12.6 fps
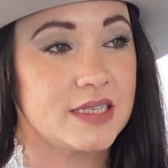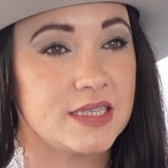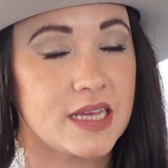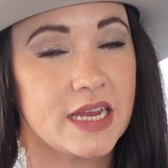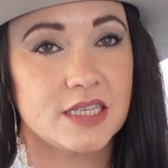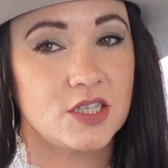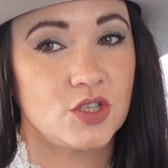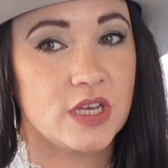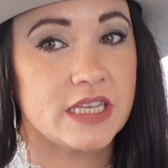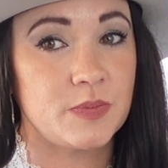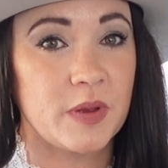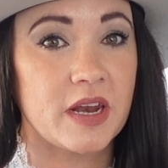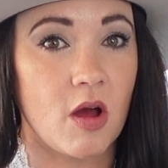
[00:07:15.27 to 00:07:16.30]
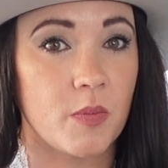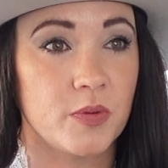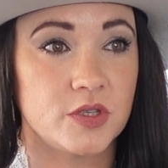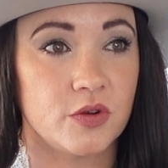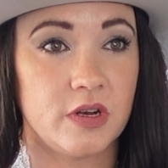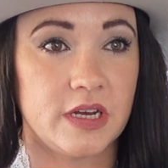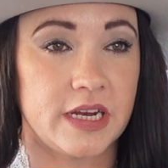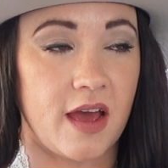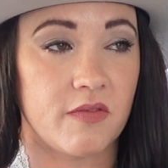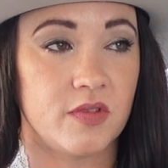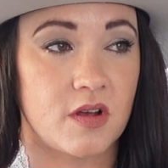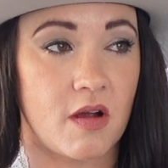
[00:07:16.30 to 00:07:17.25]
it's been an opportunity to
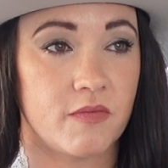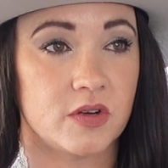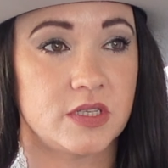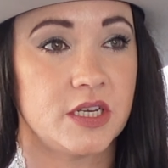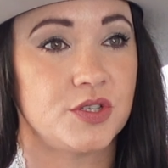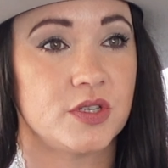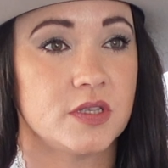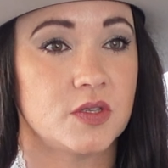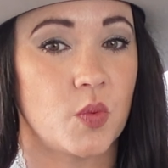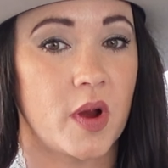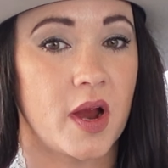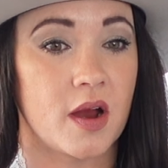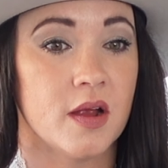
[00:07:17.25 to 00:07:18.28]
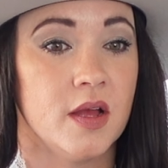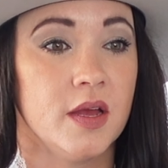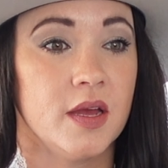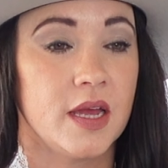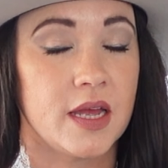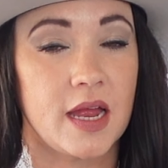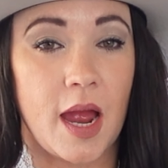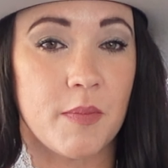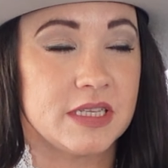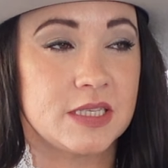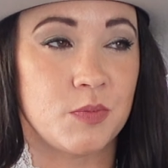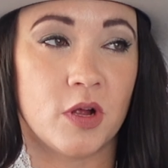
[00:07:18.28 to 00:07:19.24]
have the conversations where
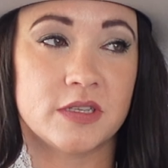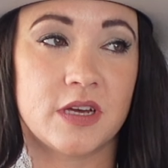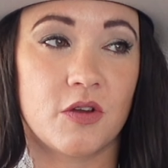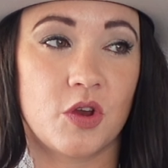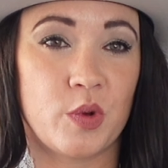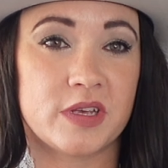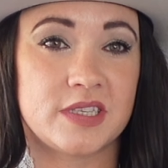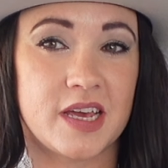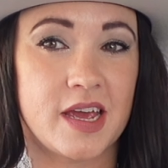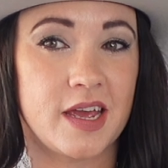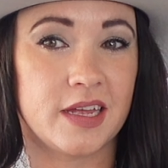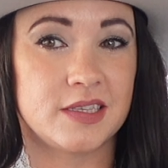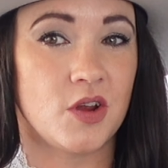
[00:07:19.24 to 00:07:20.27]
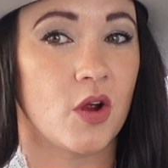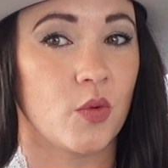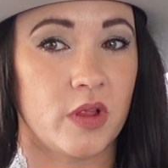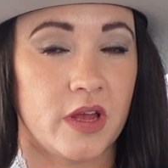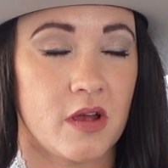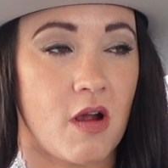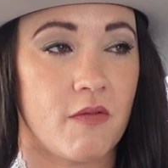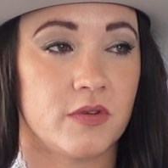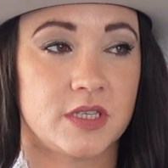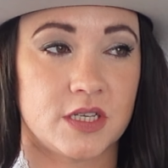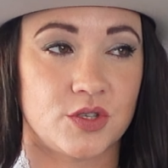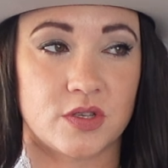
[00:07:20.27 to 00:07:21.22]
I'm in small town USA. It's not really a
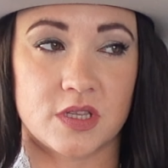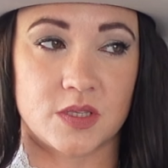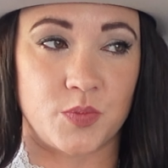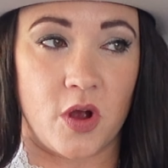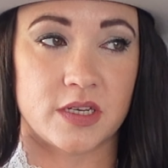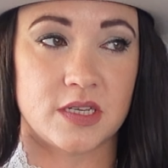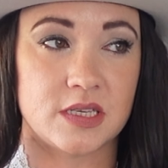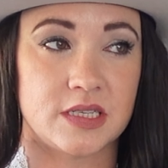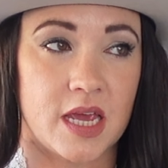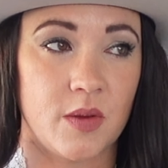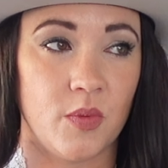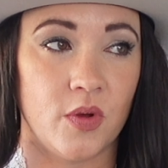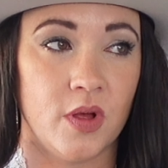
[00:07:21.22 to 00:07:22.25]
conversation that's brought to the table.